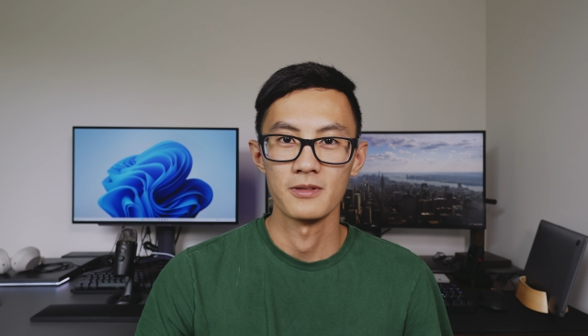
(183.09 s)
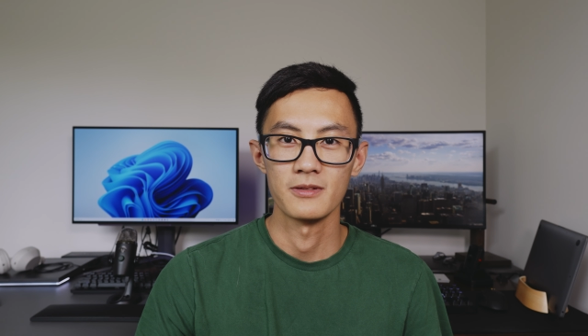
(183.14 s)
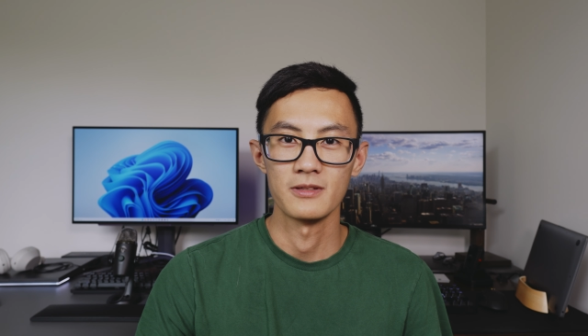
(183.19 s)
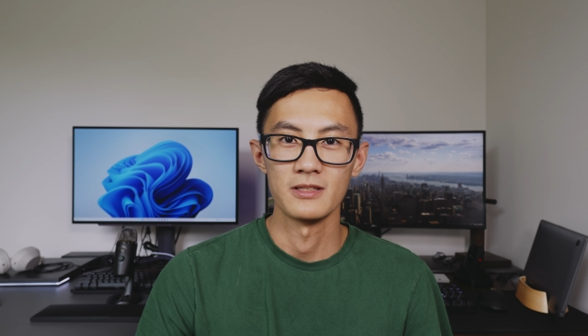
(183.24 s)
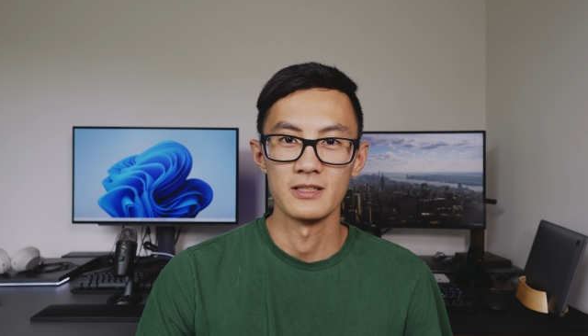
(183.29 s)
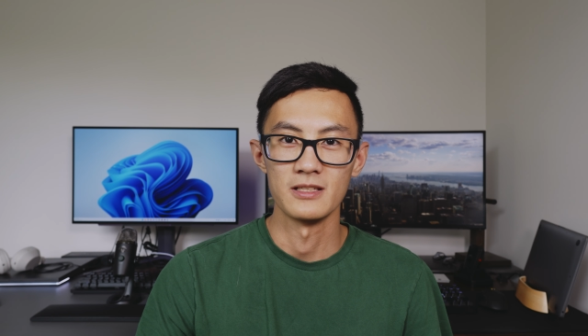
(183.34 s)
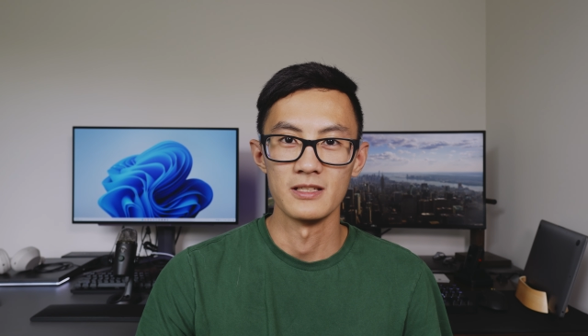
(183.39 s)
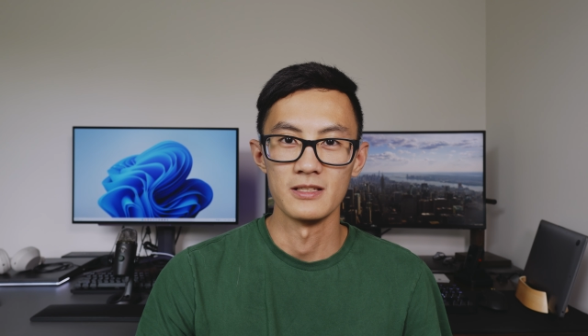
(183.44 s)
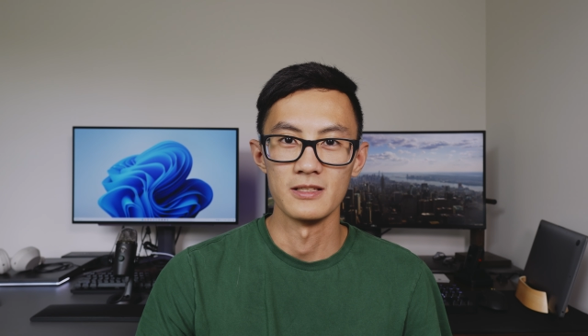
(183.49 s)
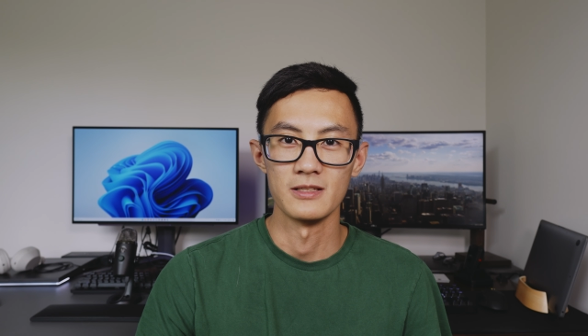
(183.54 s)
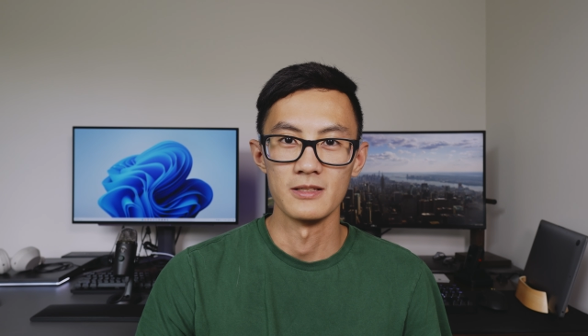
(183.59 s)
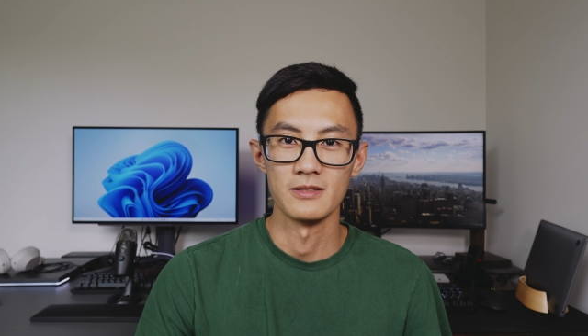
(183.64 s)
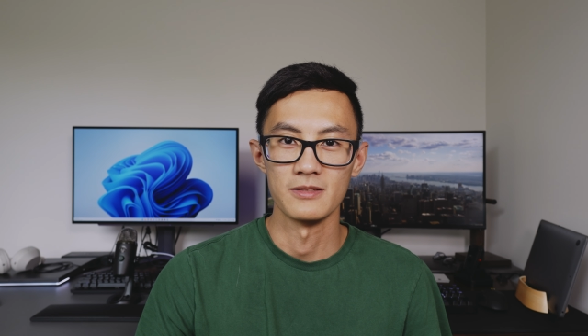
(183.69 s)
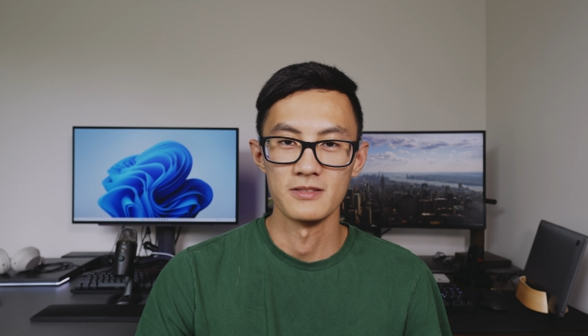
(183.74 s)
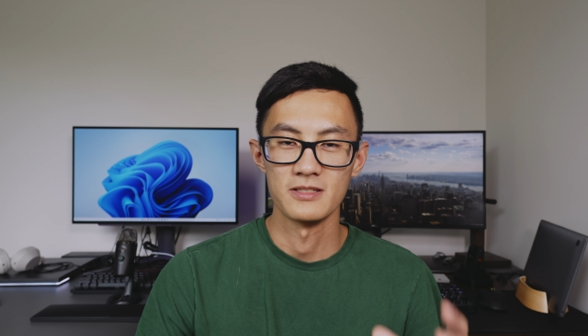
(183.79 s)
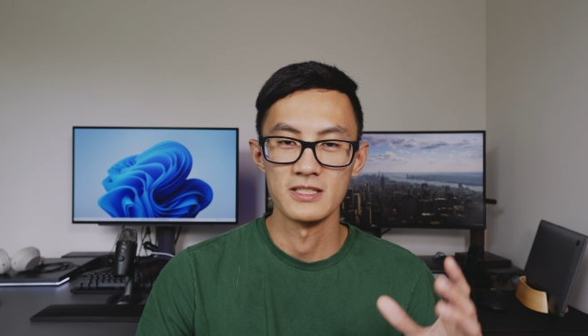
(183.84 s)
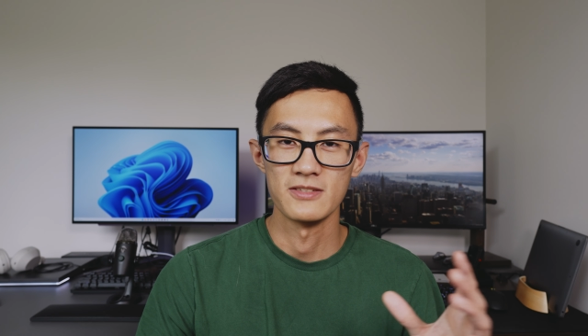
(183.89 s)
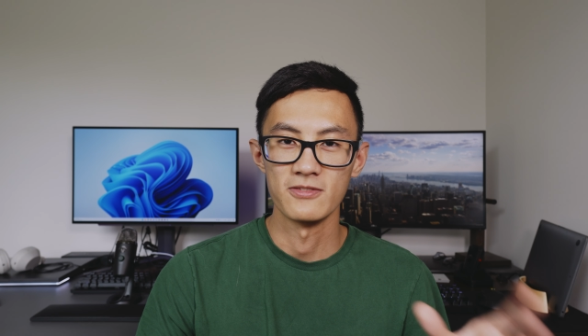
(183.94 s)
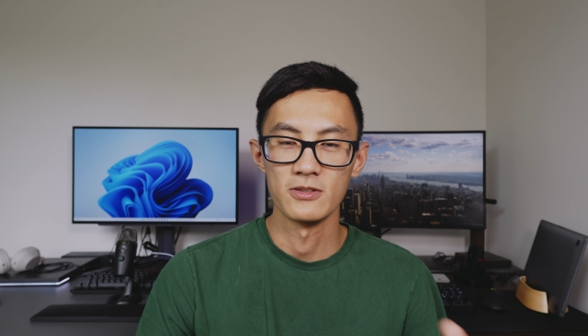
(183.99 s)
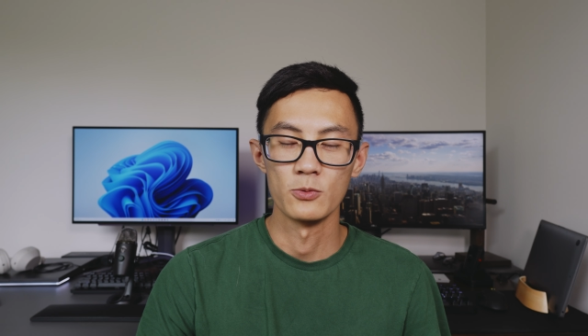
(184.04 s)
the
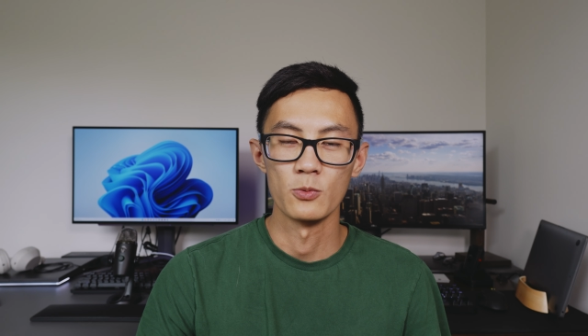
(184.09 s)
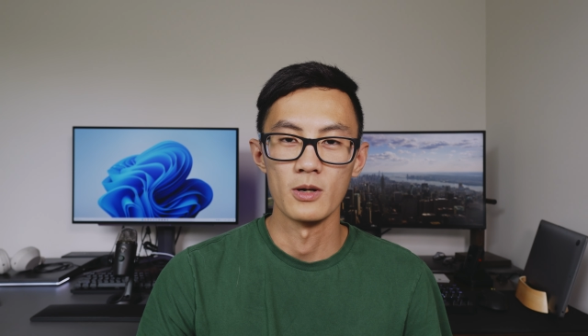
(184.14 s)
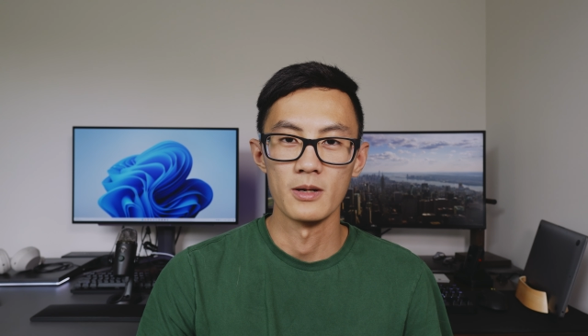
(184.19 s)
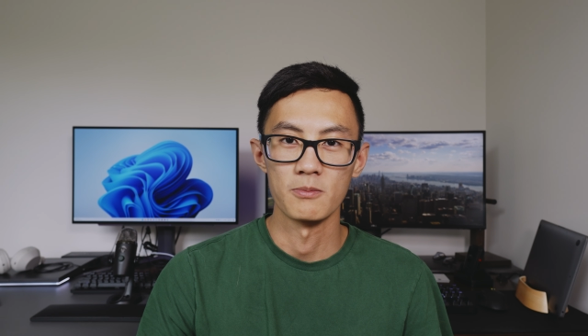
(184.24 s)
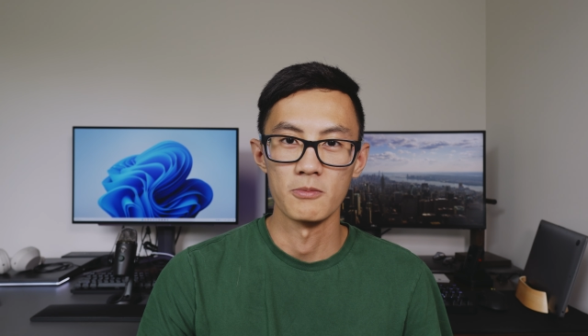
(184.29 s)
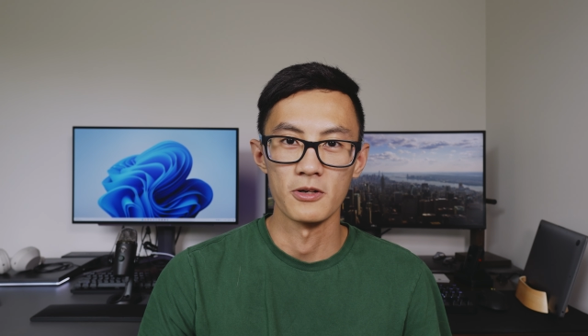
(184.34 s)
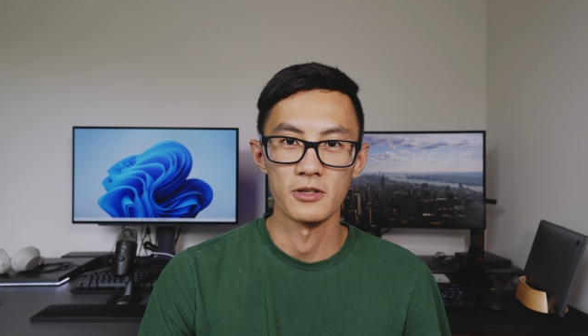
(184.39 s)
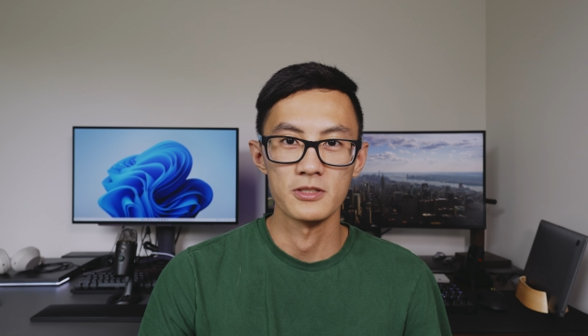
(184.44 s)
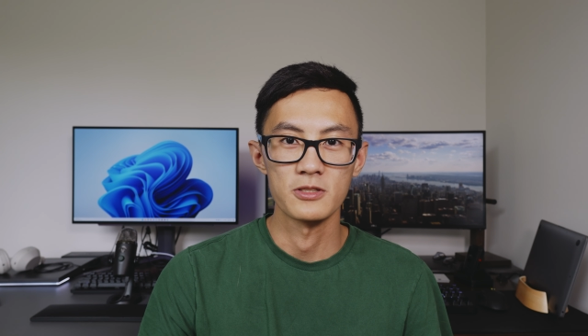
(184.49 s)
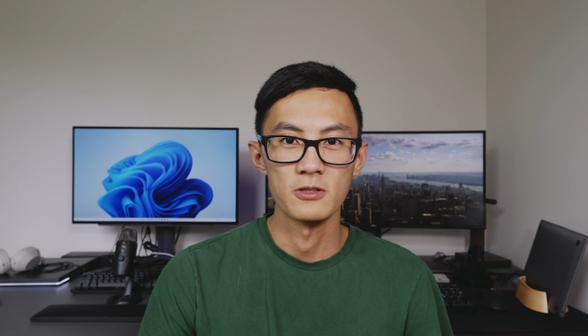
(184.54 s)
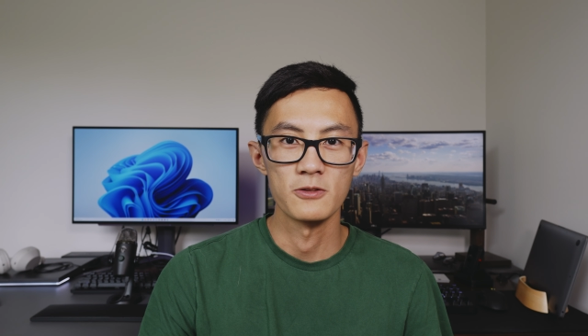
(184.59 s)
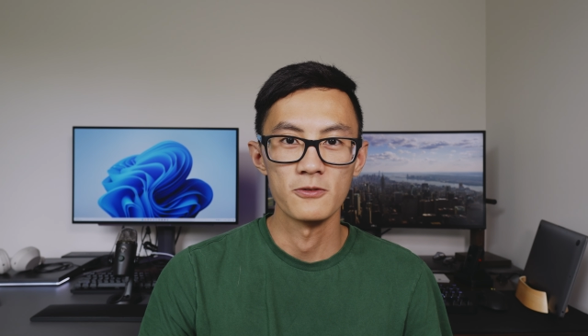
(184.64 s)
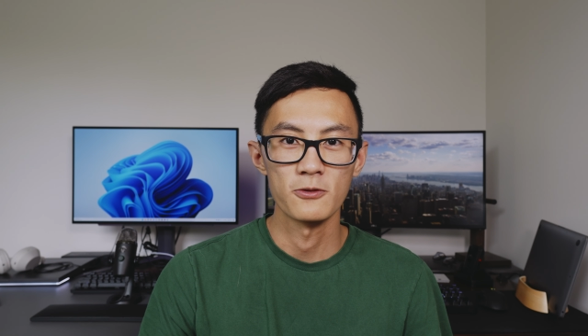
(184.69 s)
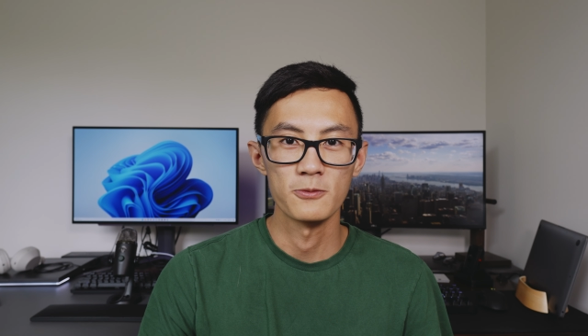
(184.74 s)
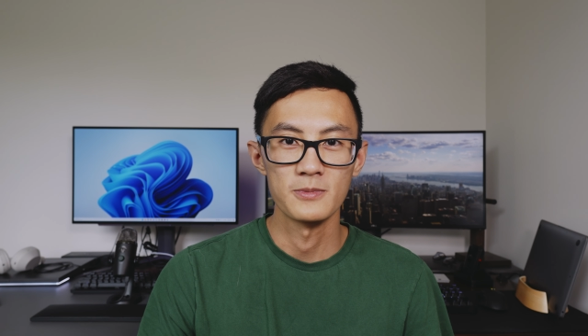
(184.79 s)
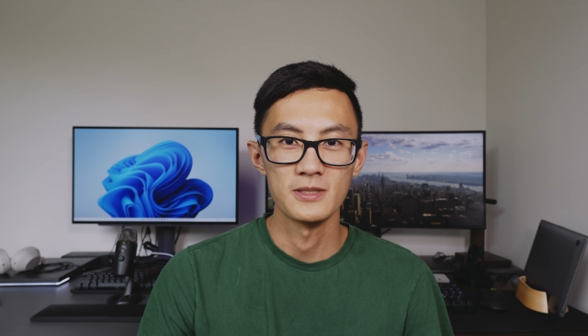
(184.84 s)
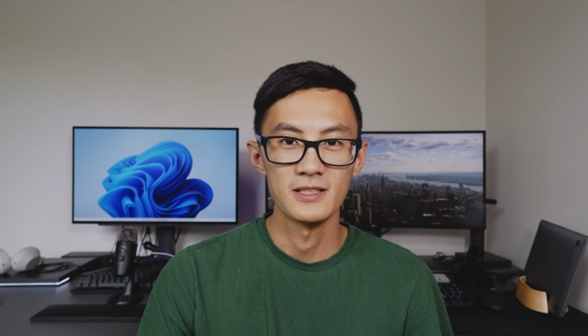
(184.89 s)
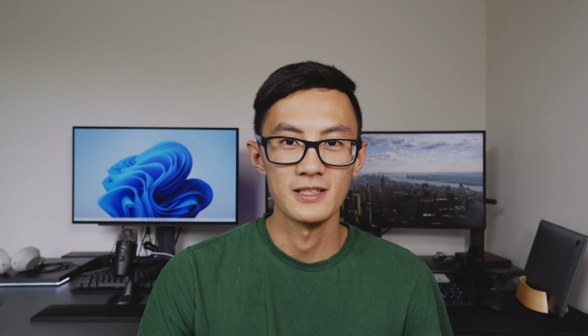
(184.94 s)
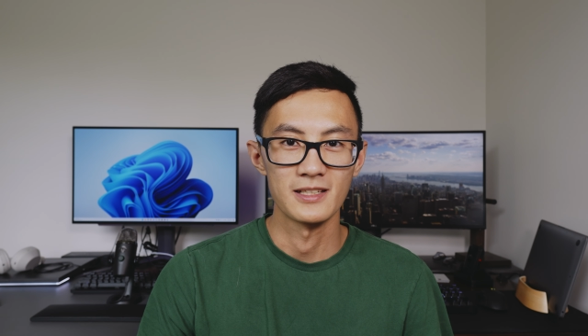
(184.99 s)
ZV-1 Mark II for me,